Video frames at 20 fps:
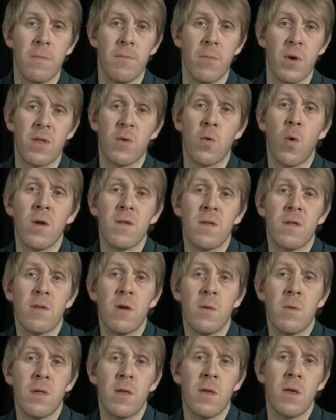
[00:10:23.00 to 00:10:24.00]
But it's quite
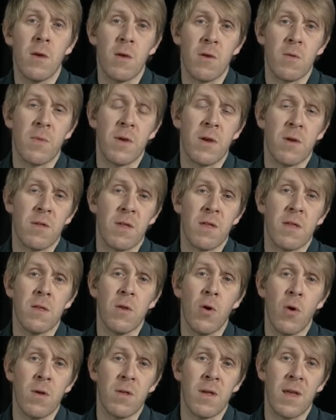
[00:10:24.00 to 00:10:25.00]
disturbing to use because it's
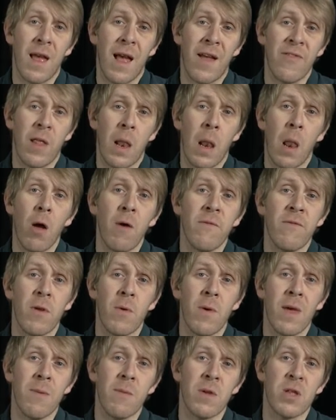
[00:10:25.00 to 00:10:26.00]
noisy and the live
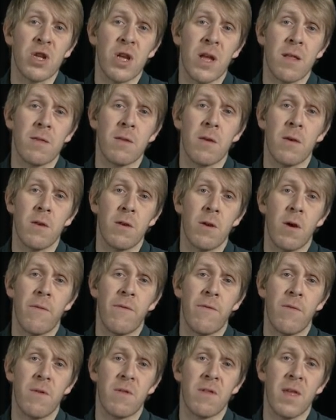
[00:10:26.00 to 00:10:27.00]
view image gets turned off
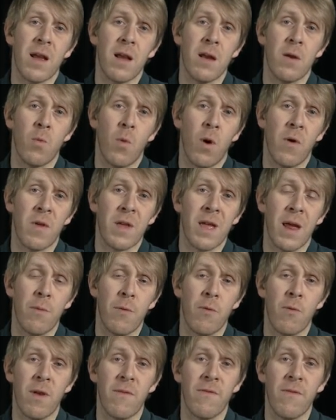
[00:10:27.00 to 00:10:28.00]
for a second while the
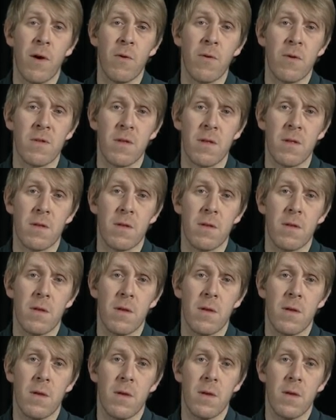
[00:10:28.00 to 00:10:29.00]
camera refocuses.
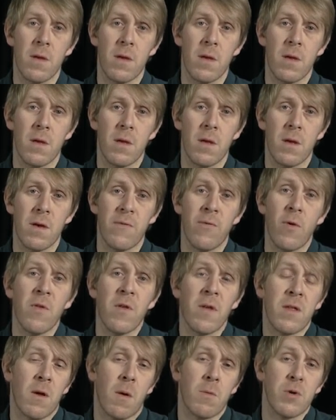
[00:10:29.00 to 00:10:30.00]
Of all
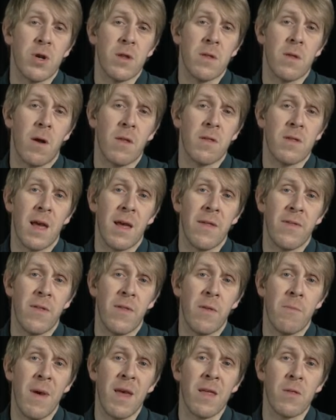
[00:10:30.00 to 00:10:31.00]
these options, I'd say that
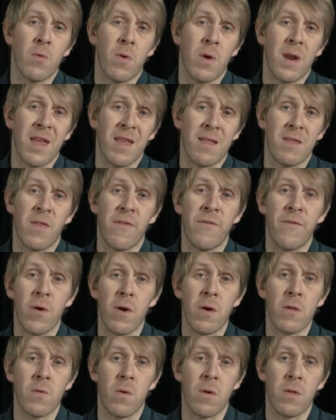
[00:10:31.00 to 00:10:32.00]
the best one is the
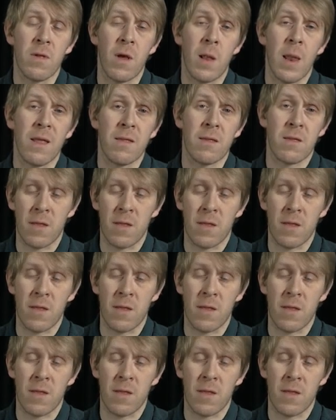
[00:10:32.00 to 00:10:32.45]
first one, so let's